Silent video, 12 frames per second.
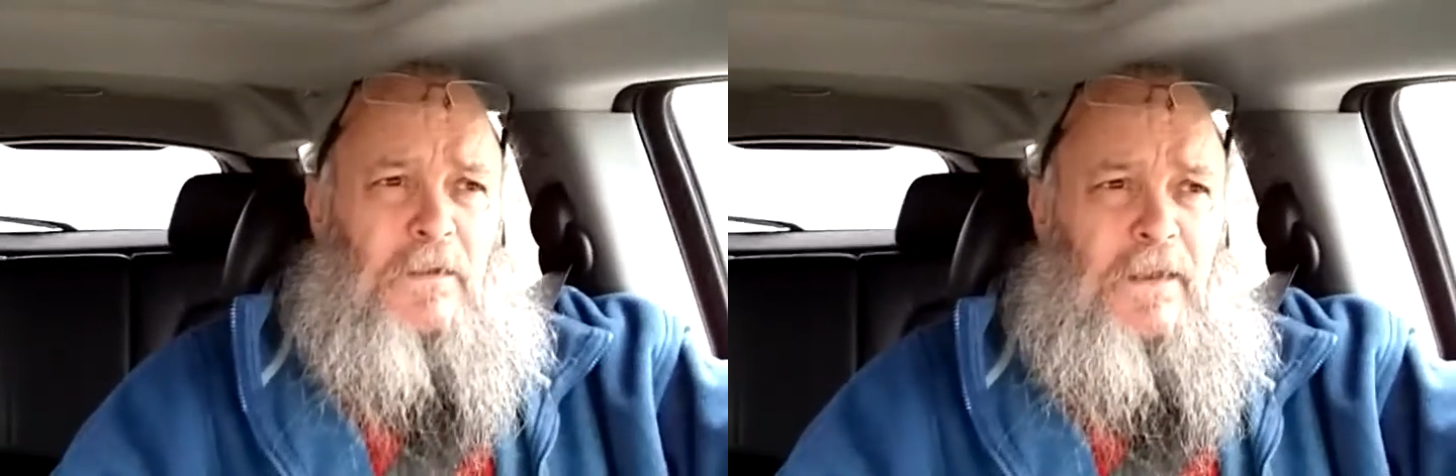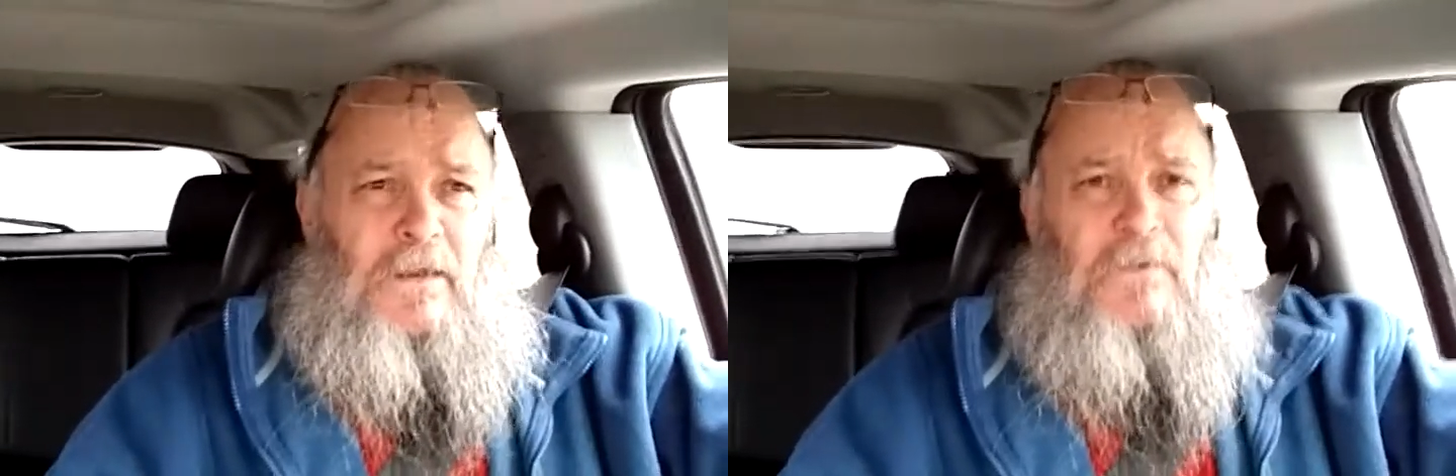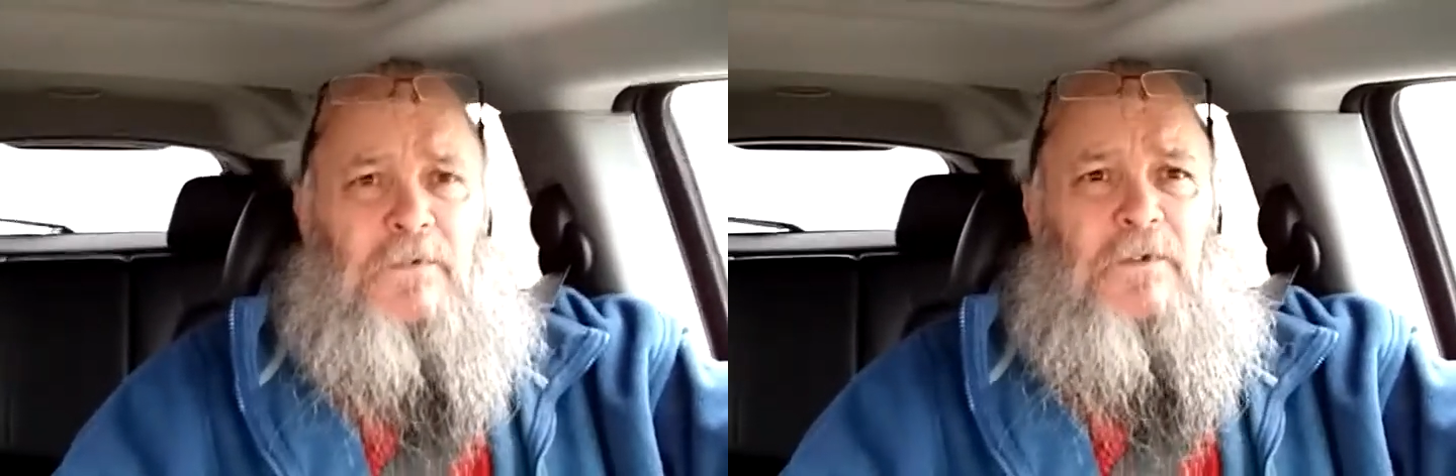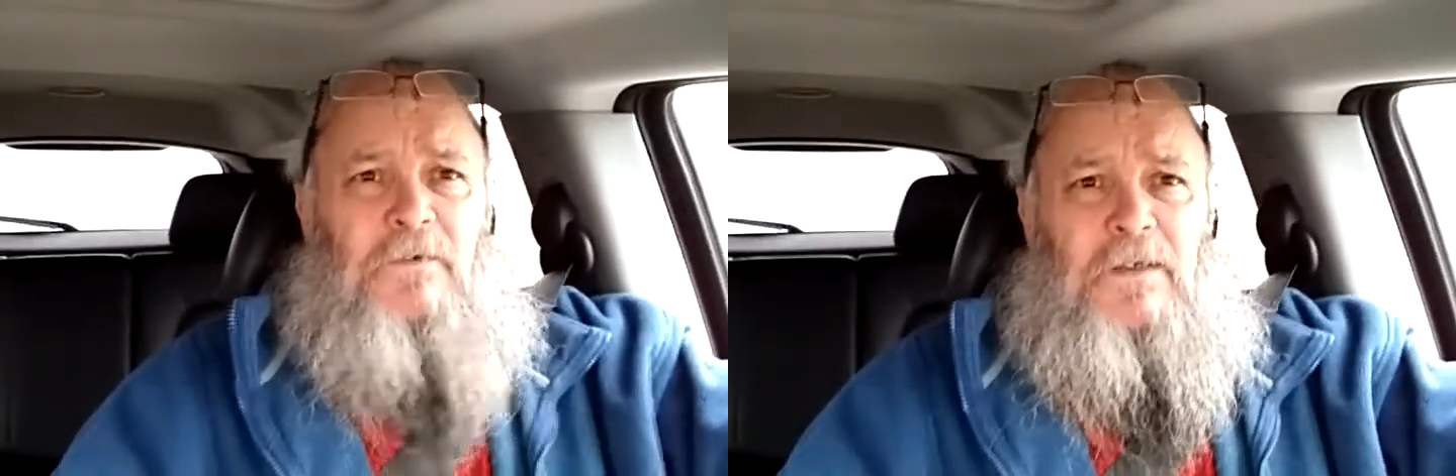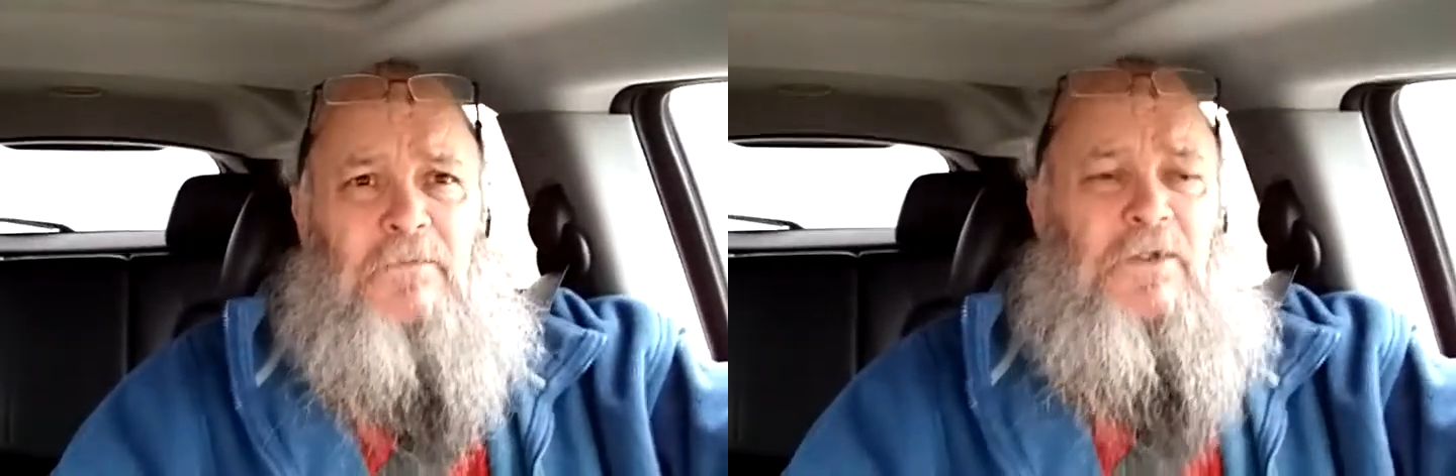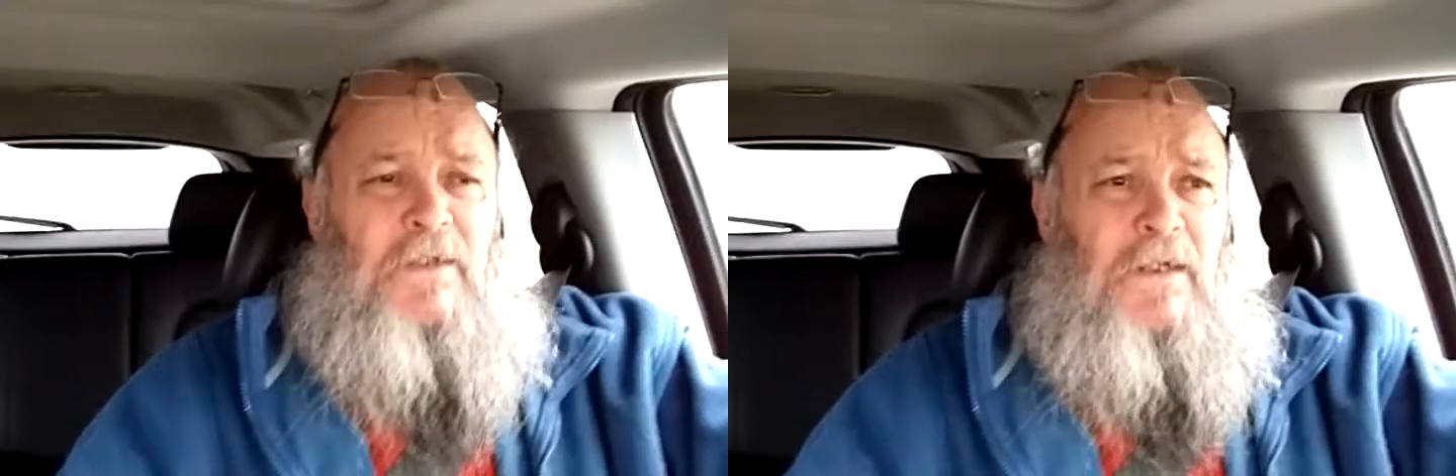Hell, don't
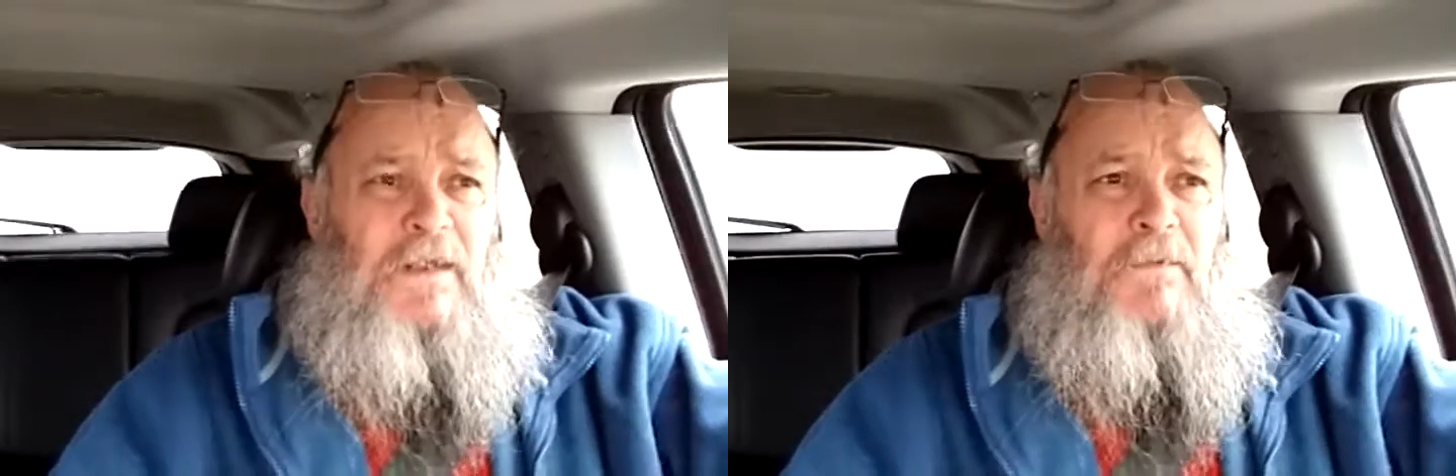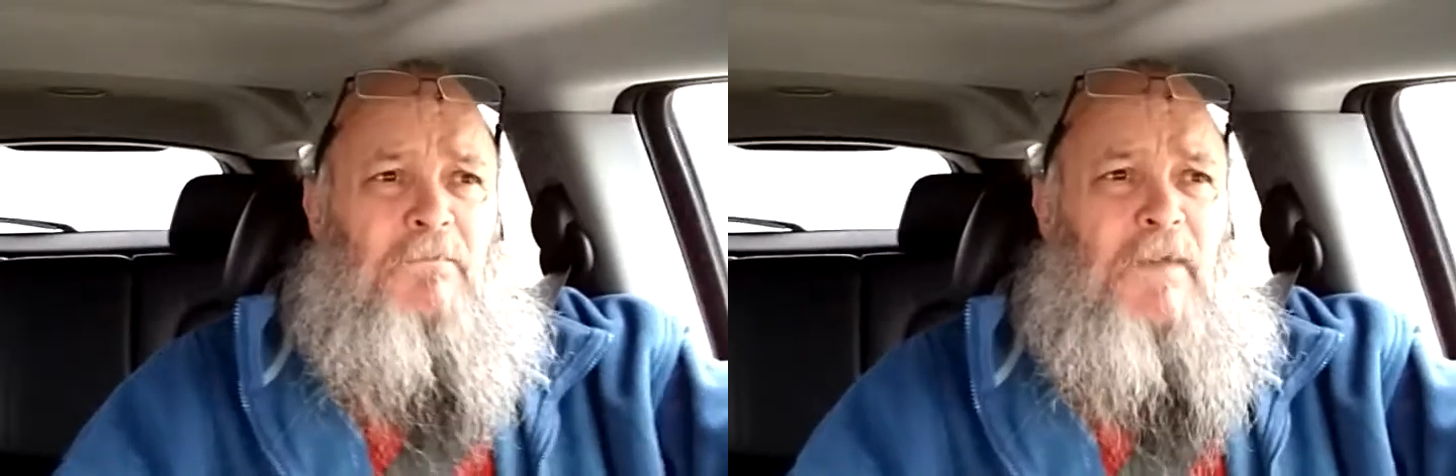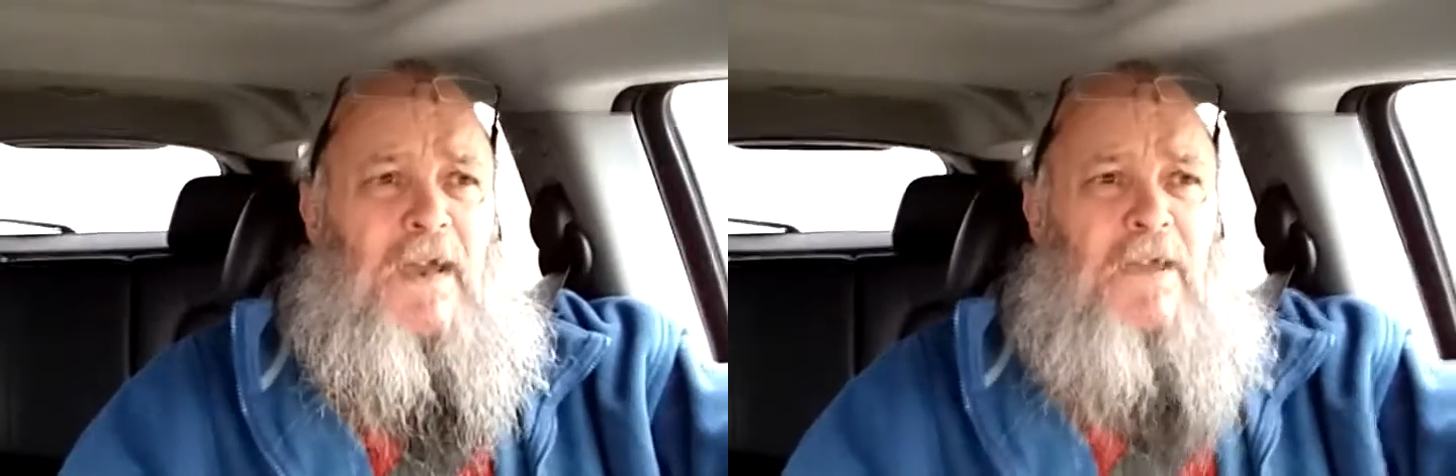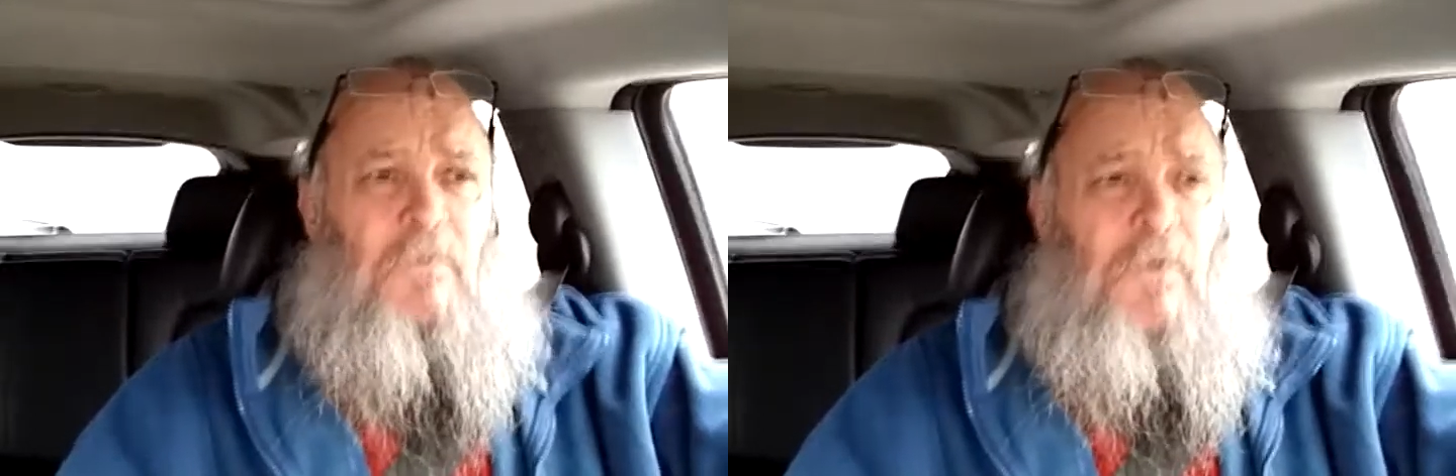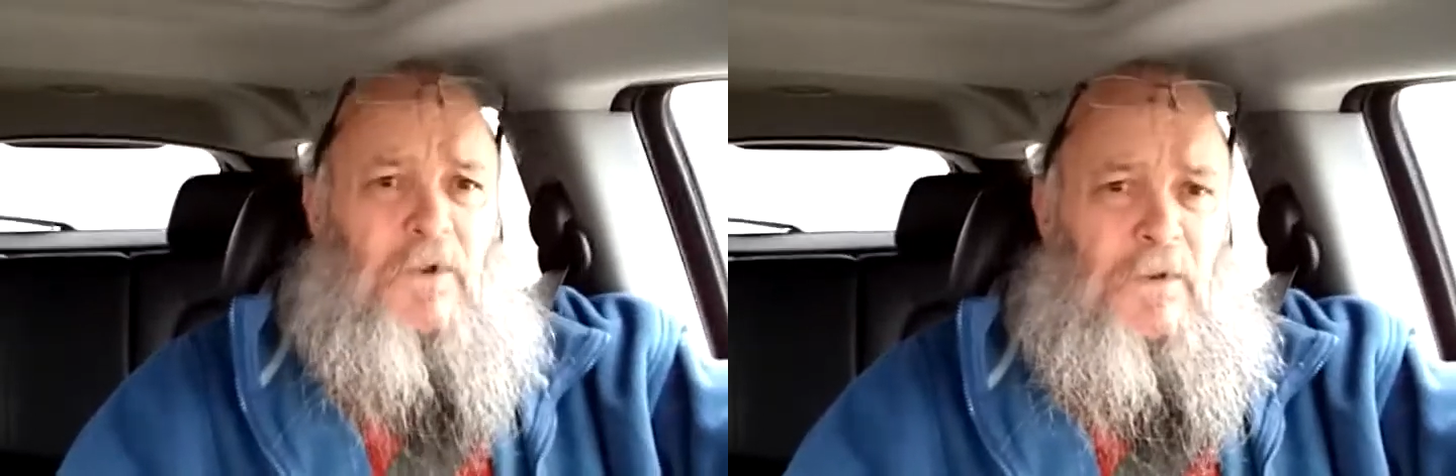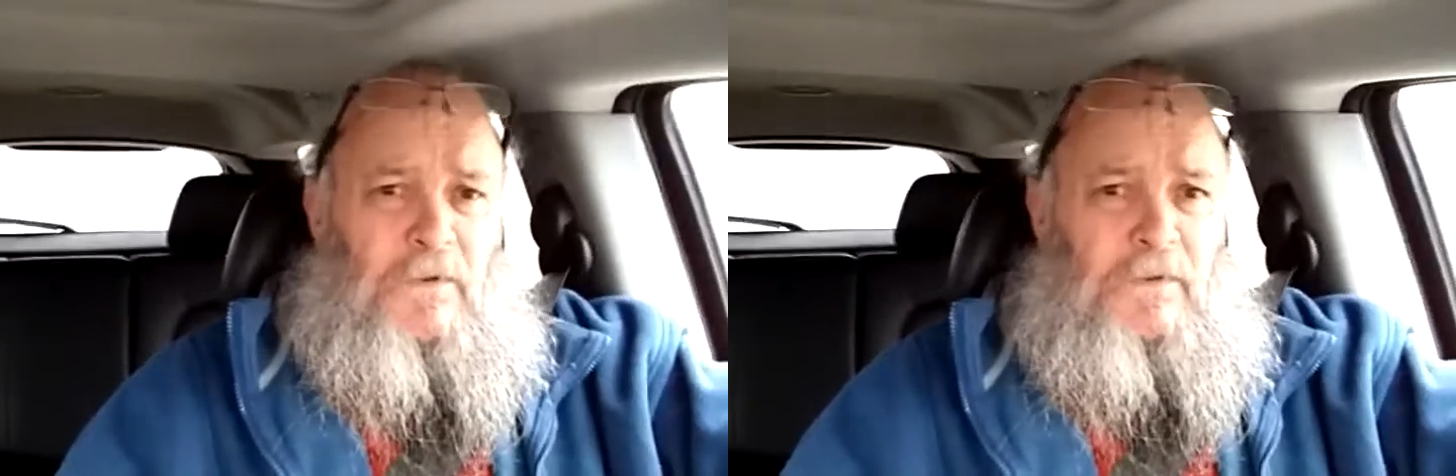even take my
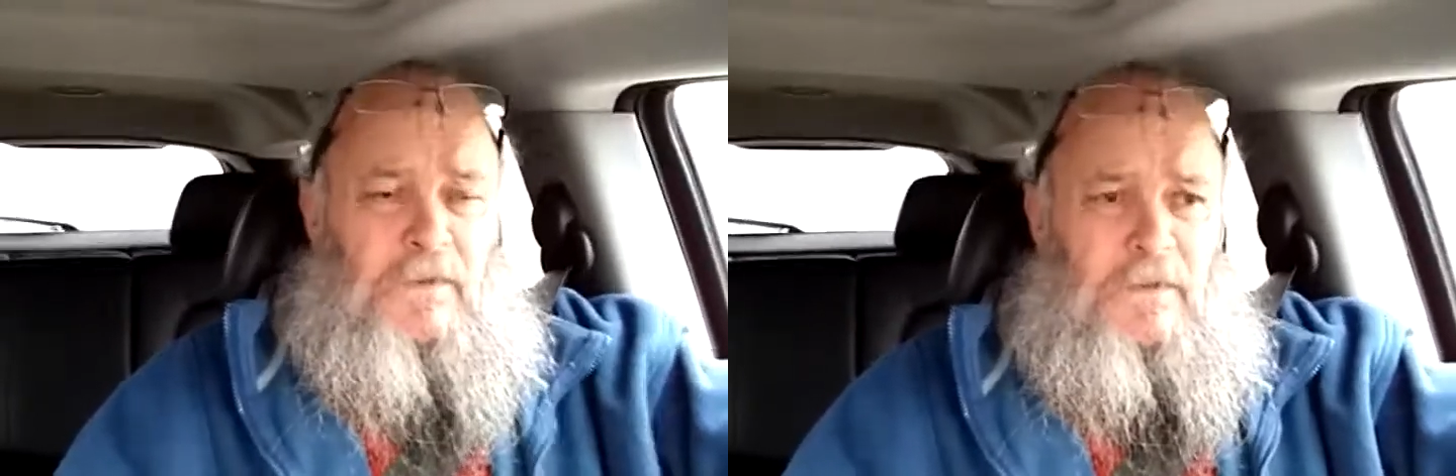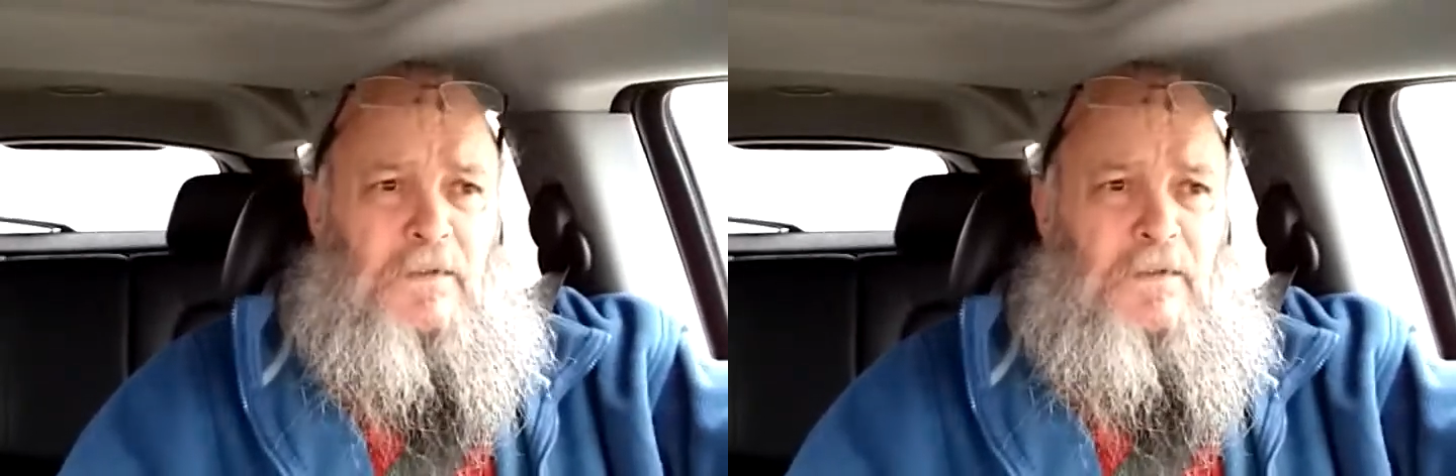word